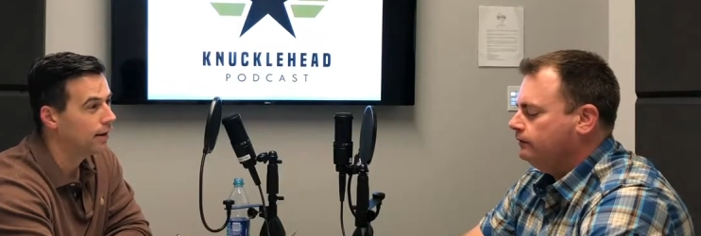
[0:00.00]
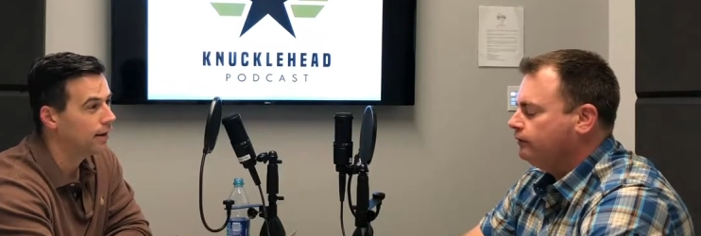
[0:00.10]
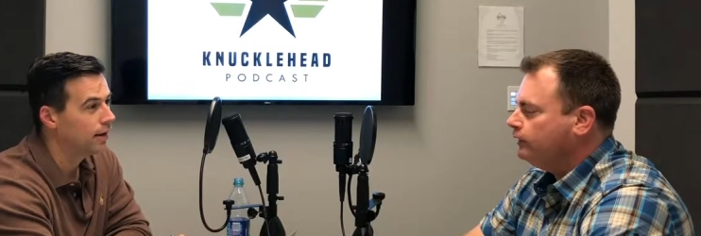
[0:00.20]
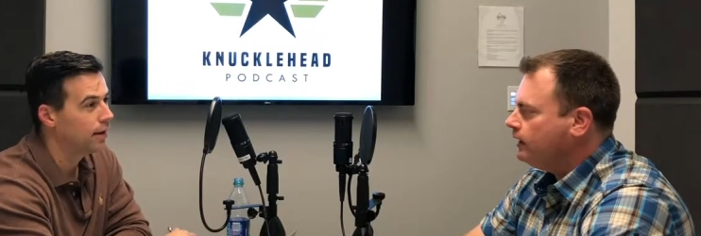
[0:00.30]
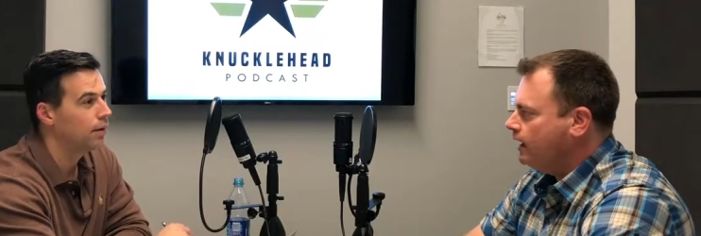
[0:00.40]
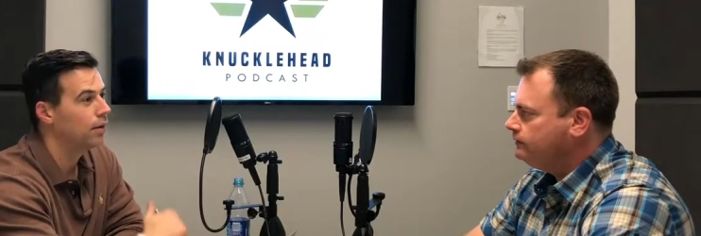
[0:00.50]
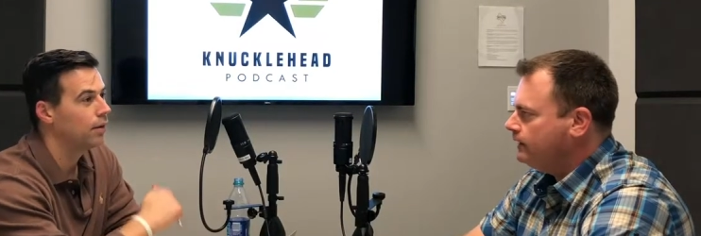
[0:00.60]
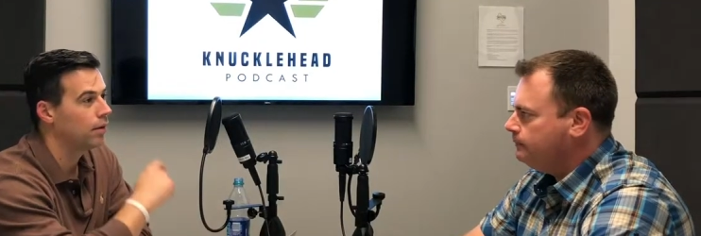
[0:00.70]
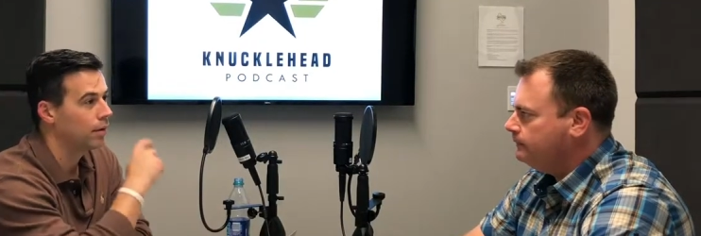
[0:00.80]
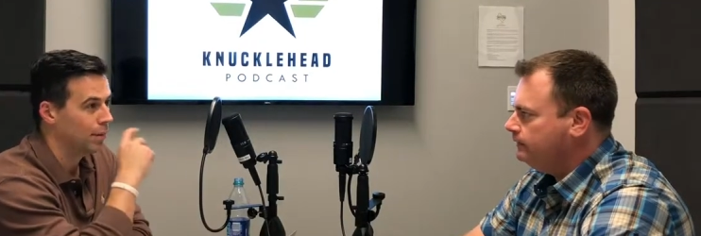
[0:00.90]
Speaker 1: different
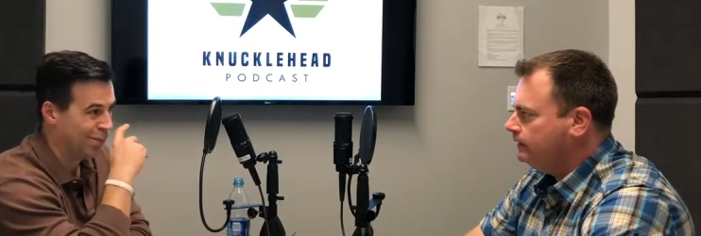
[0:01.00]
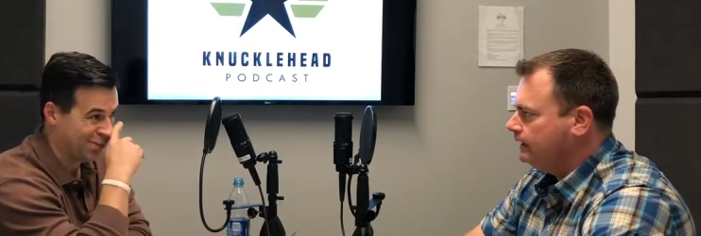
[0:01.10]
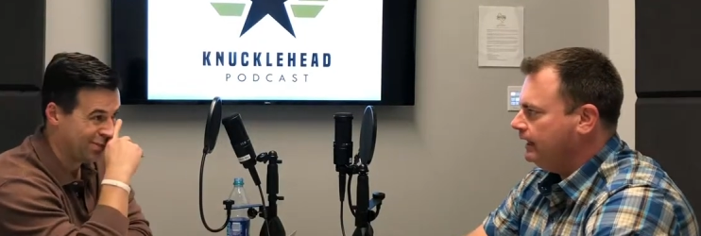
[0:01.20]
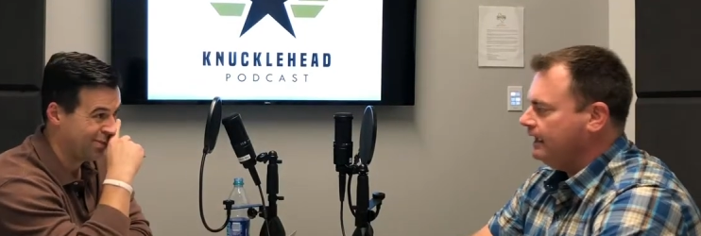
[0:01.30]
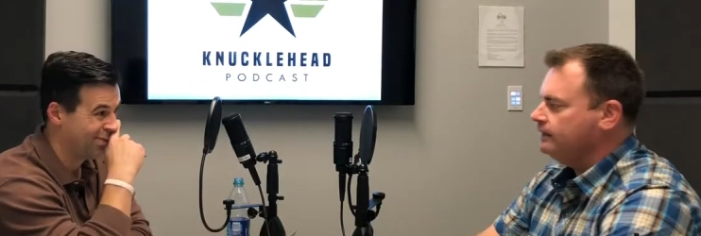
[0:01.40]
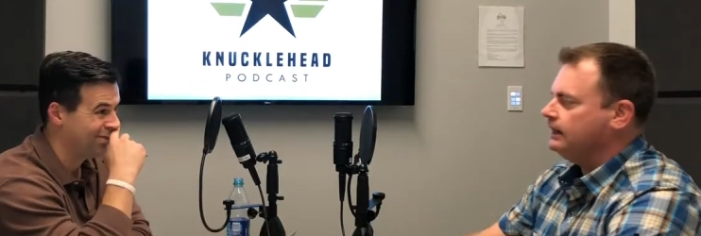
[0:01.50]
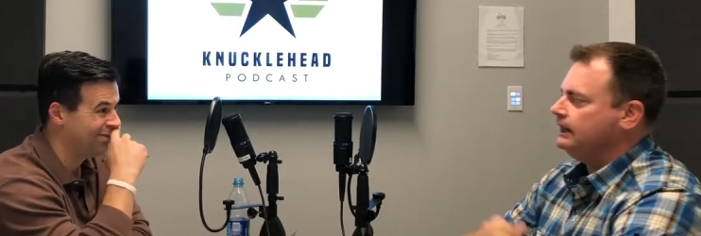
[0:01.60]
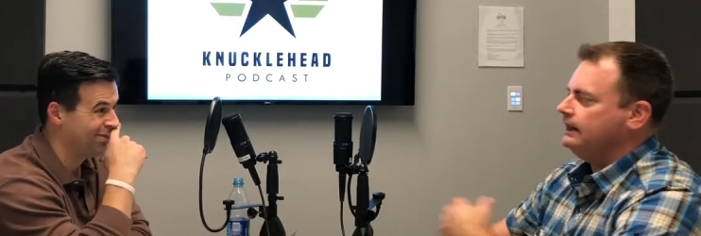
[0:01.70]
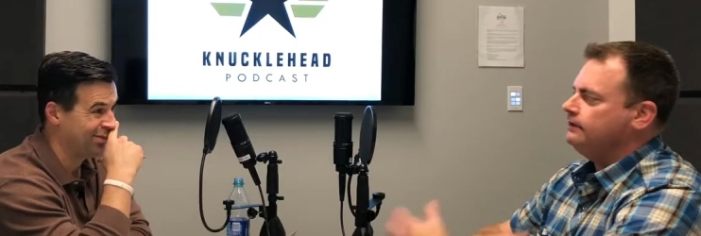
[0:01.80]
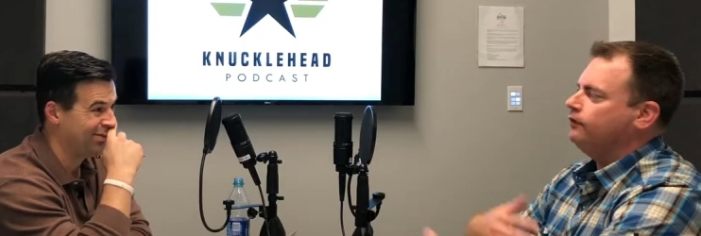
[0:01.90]
concepts, and then it
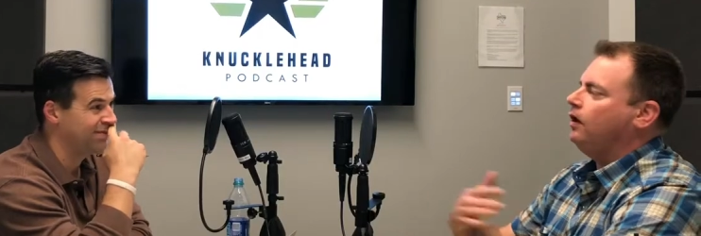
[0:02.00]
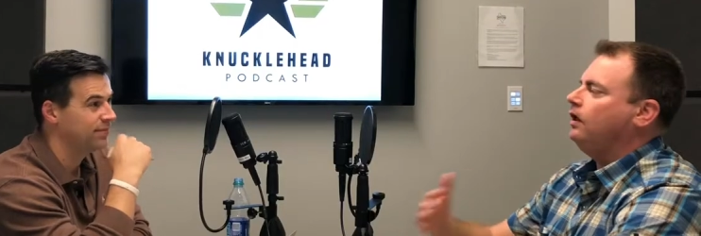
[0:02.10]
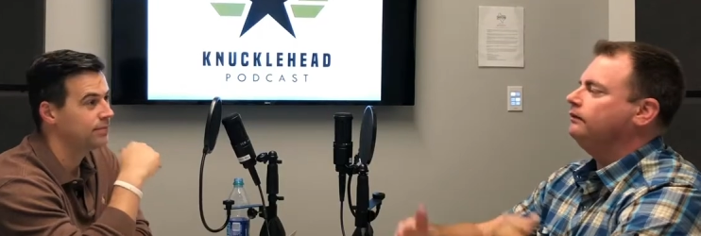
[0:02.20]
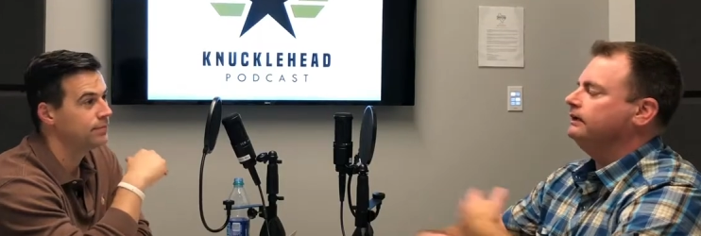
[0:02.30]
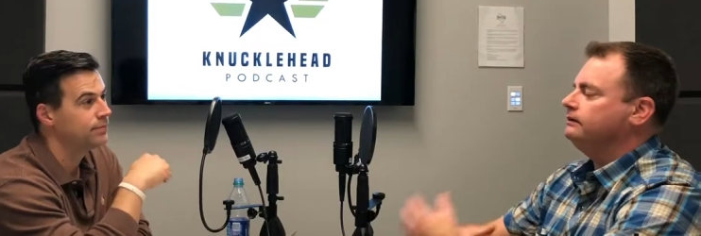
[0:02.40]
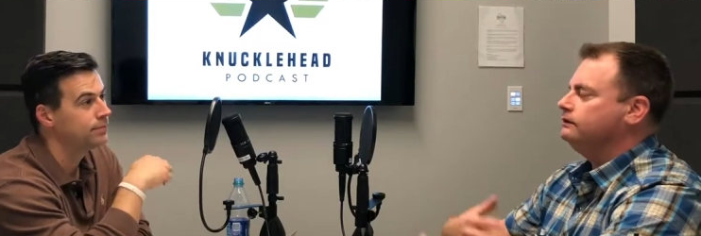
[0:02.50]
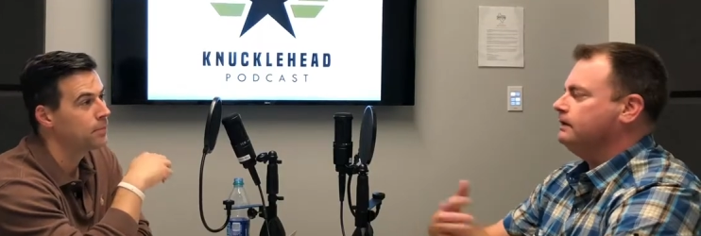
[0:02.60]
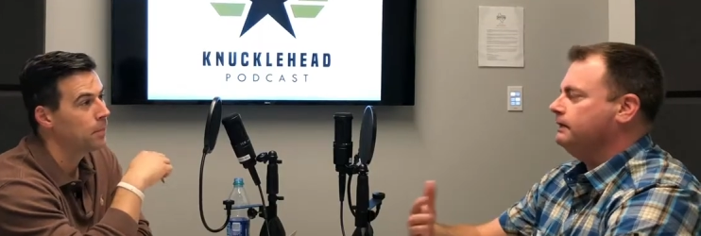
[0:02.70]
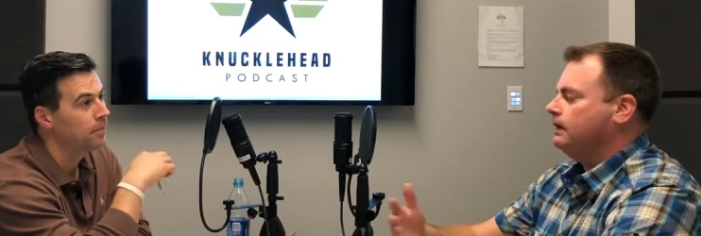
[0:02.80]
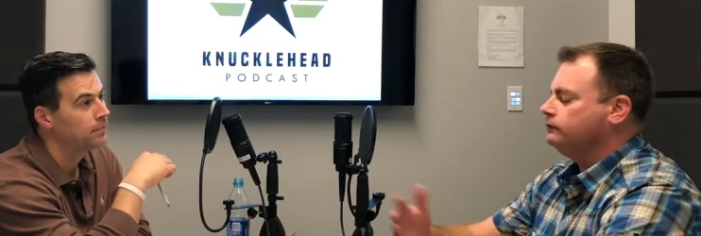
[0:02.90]
evolved into
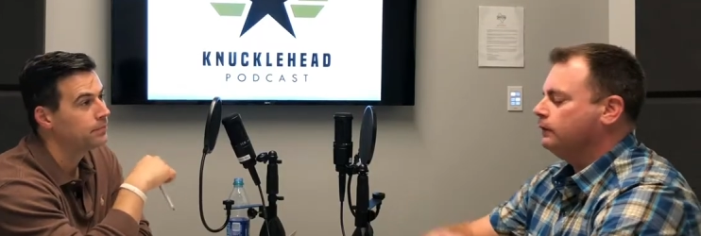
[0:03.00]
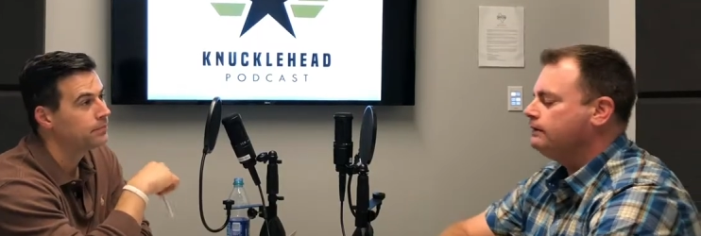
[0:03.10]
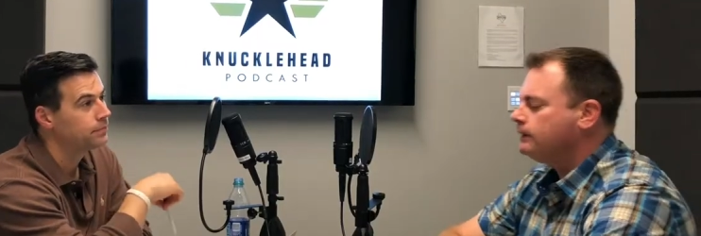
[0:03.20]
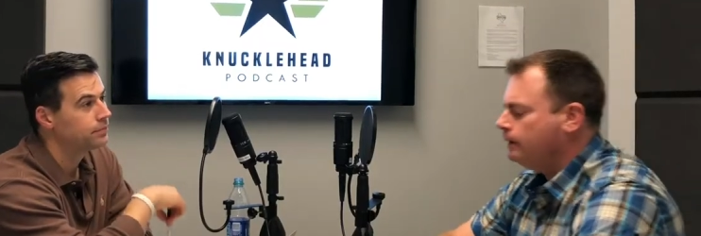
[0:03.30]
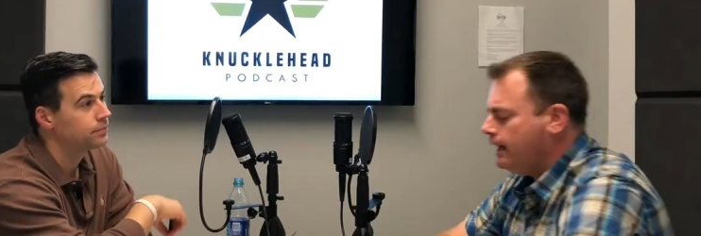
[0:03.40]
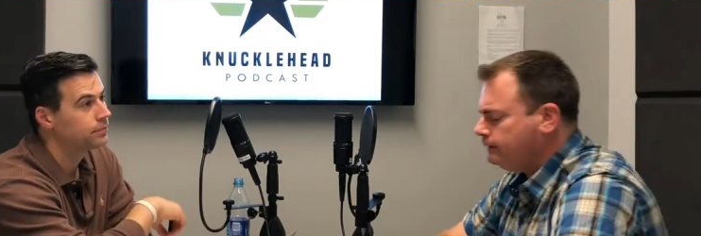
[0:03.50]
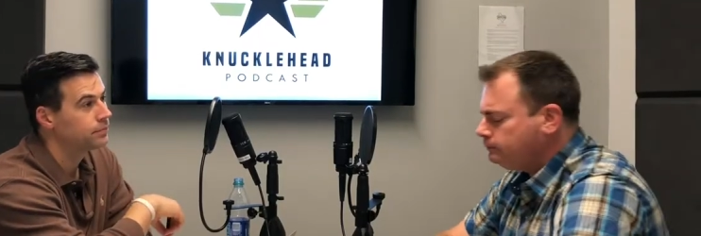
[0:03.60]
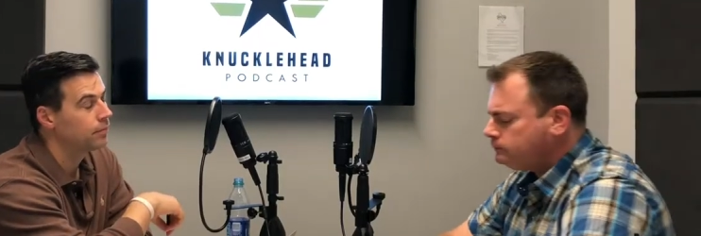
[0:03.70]
something else. So when I was in Iraq,